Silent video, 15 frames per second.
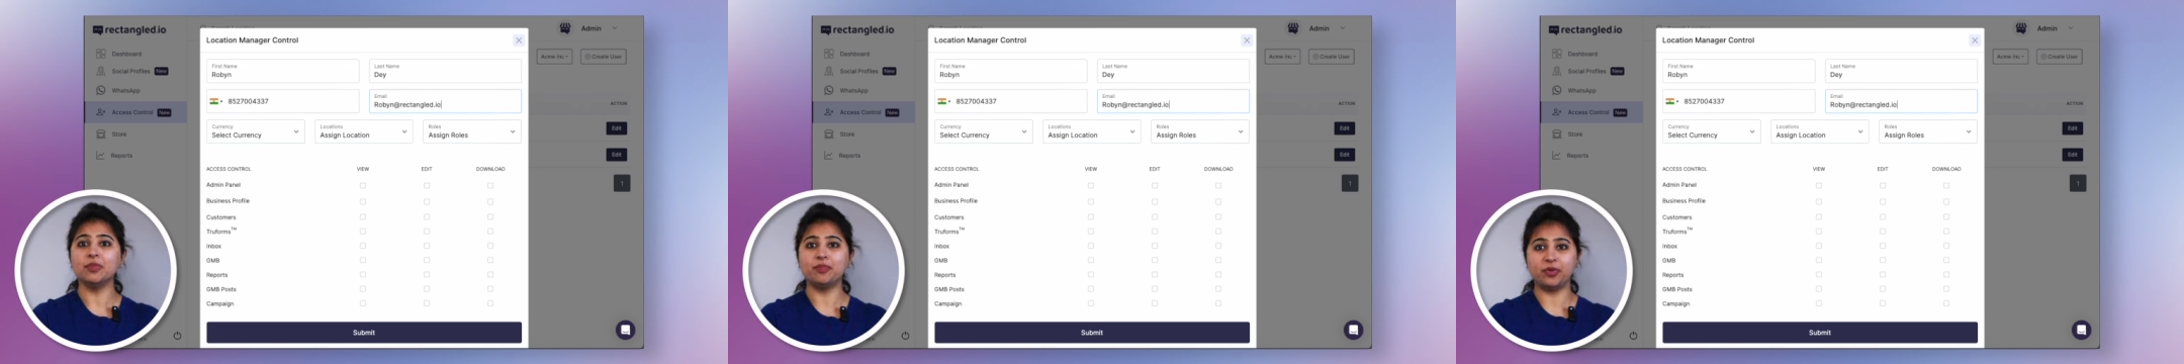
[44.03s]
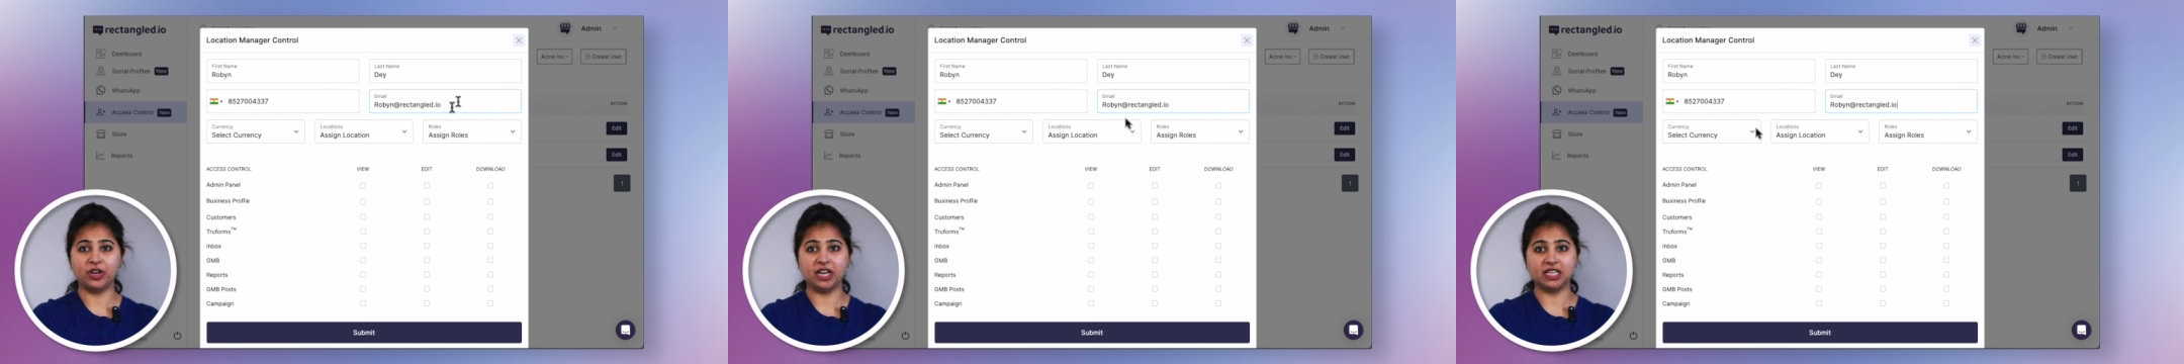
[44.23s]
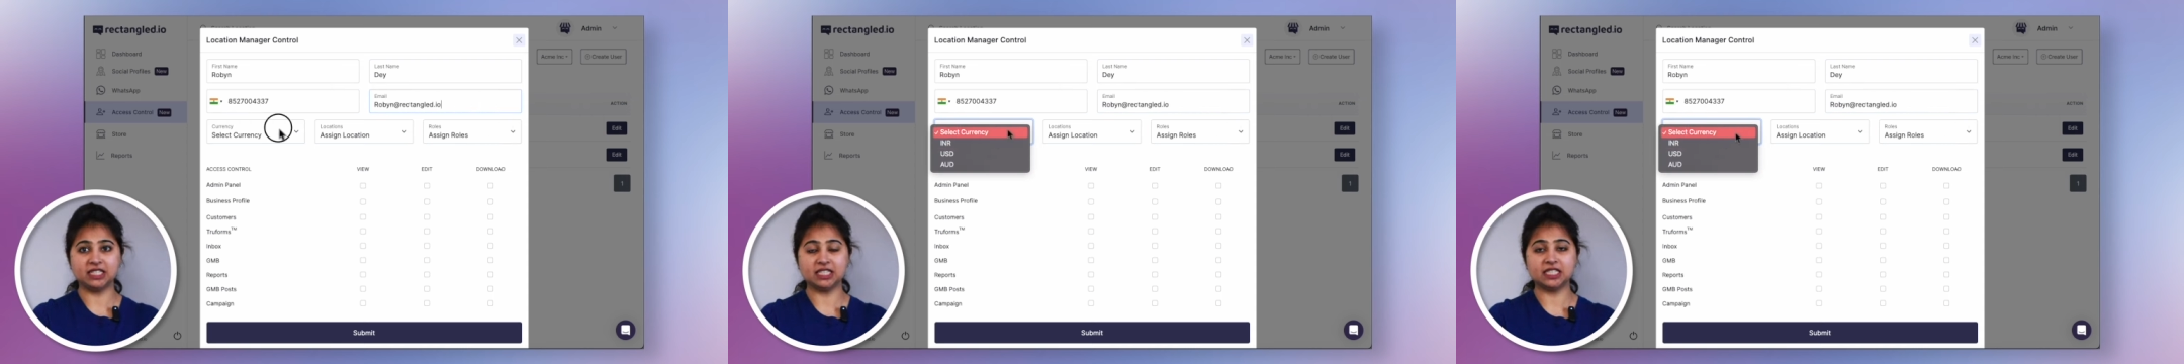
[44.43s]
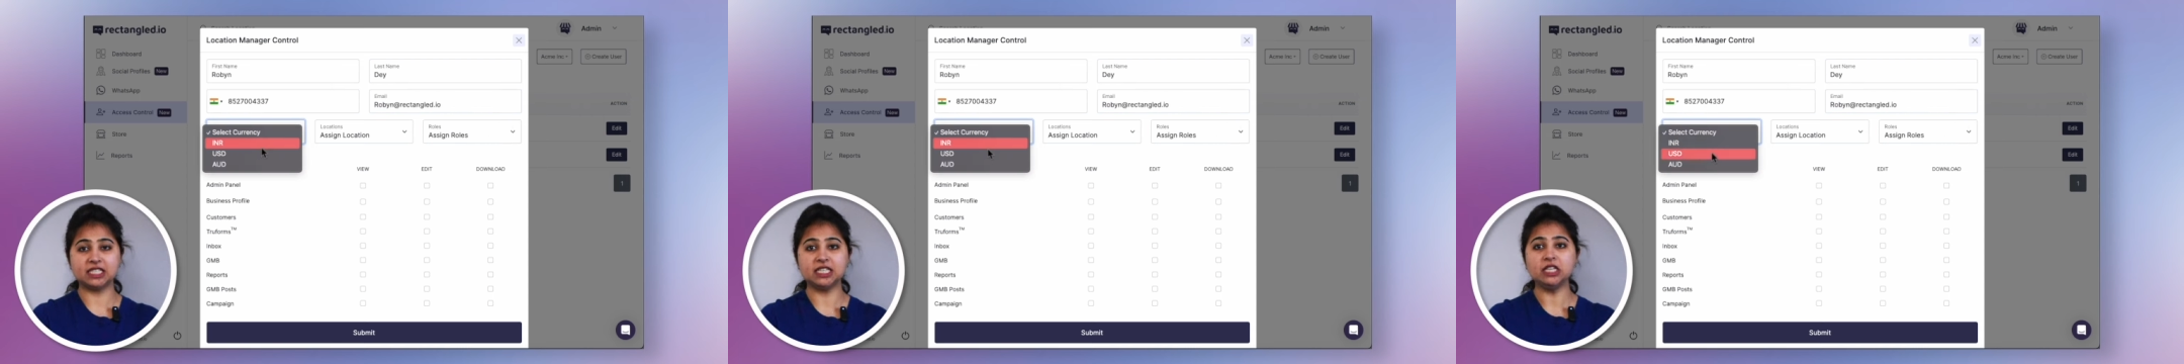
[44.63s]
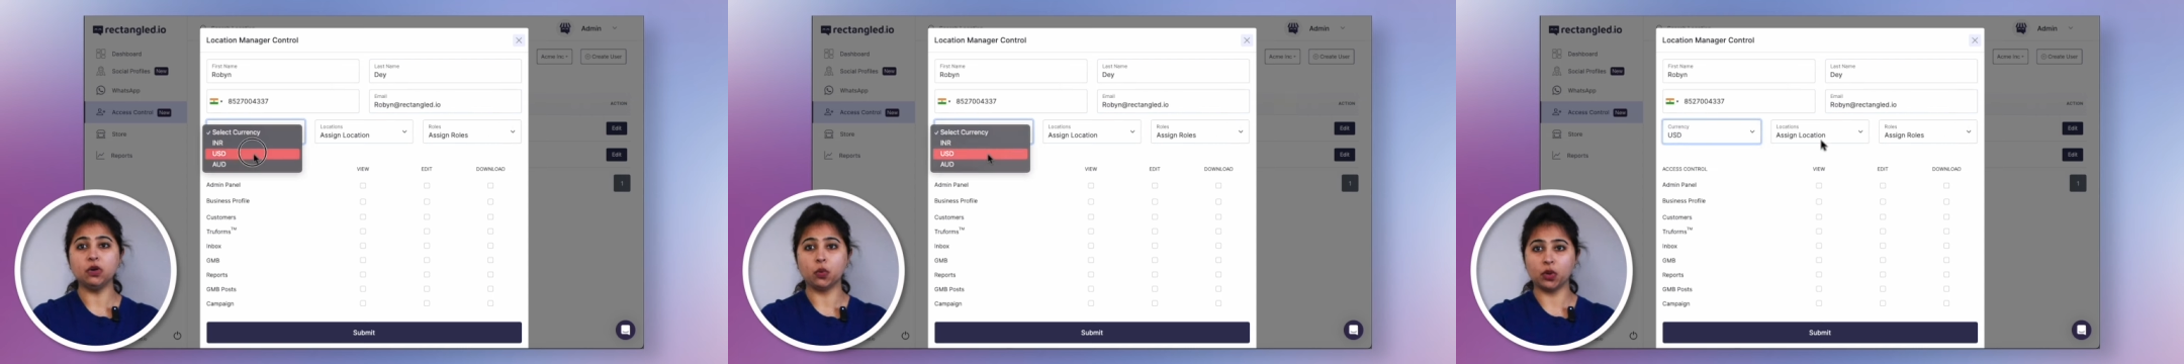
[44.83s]

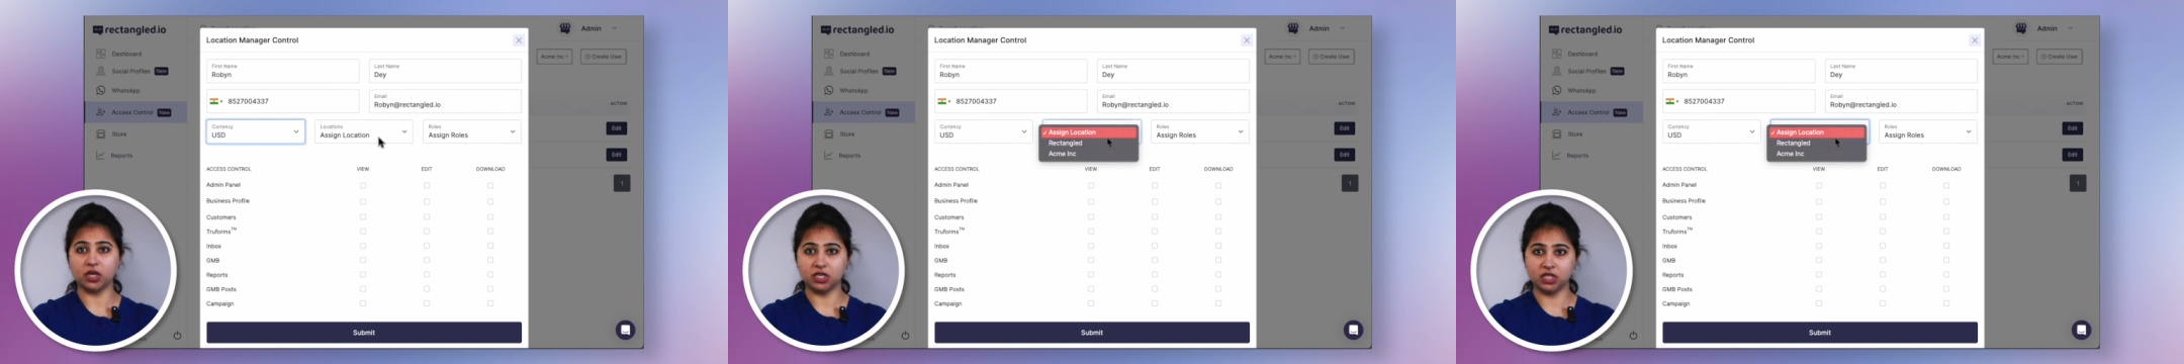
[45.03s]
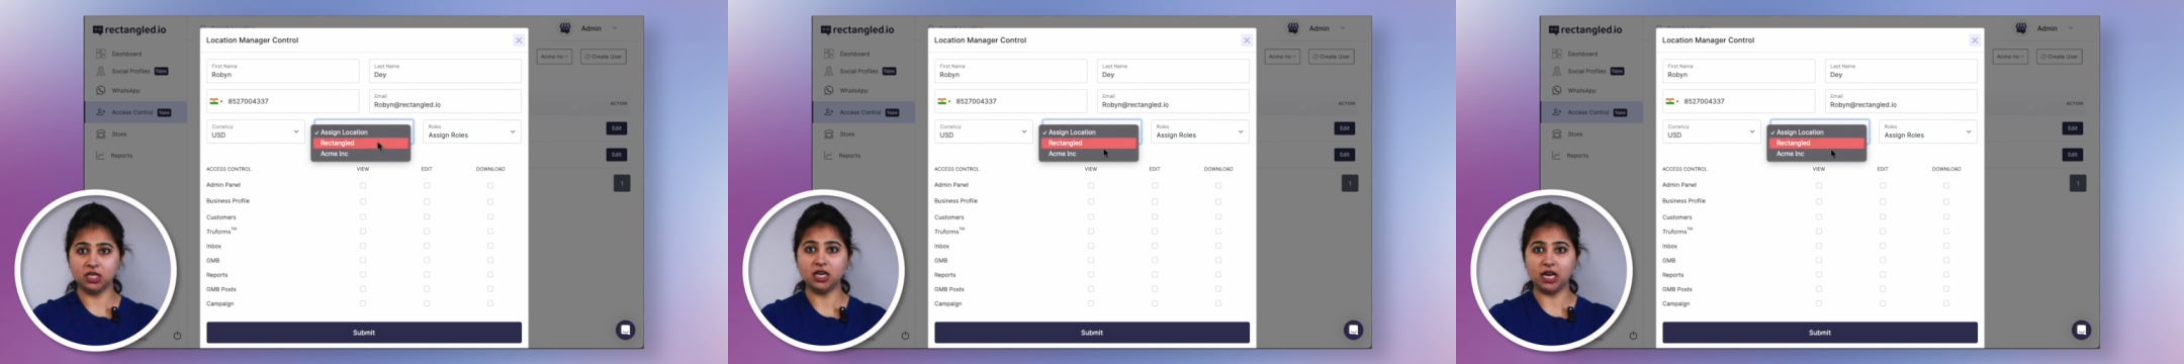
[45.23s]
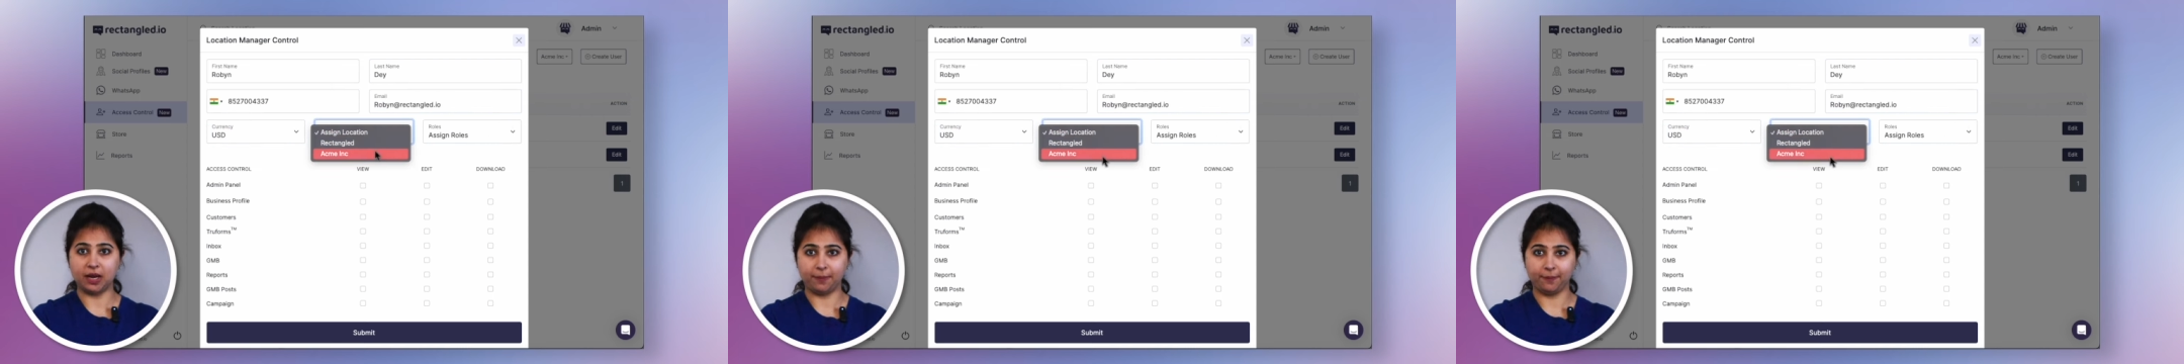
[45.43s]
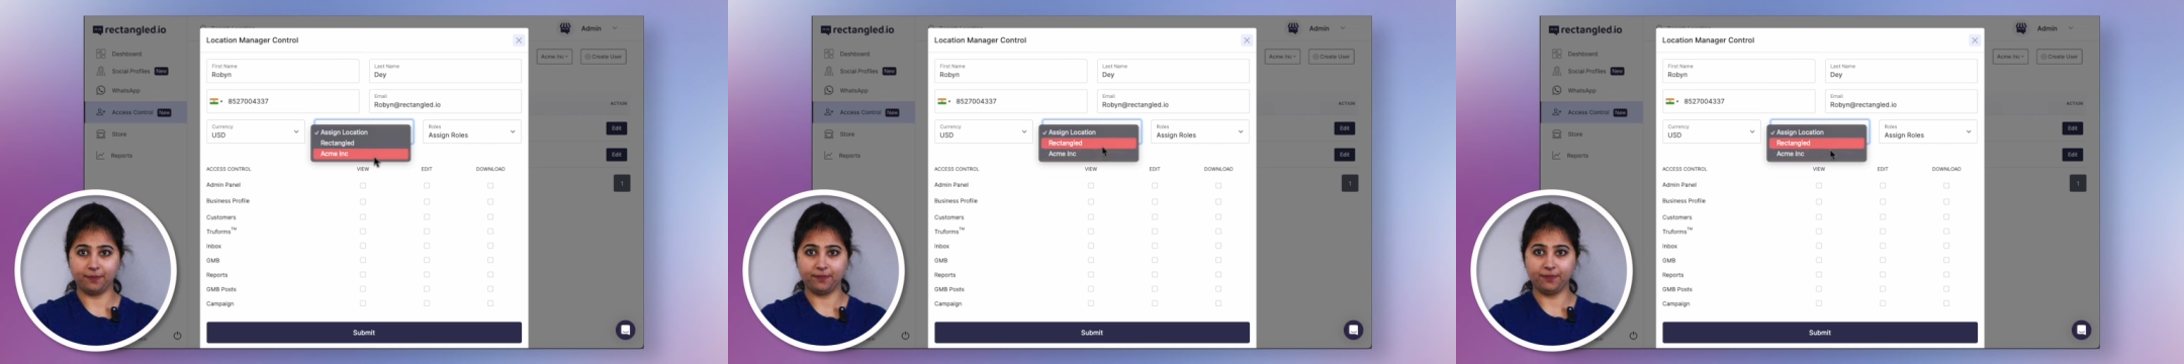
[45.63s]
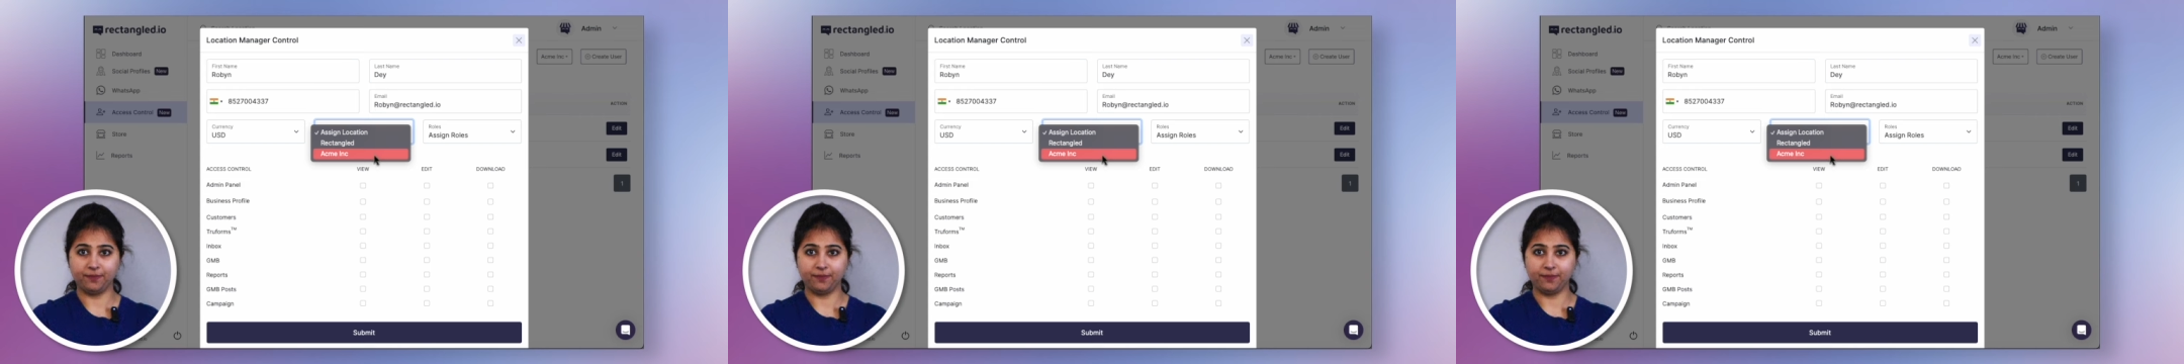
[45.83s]
pre-existing location name.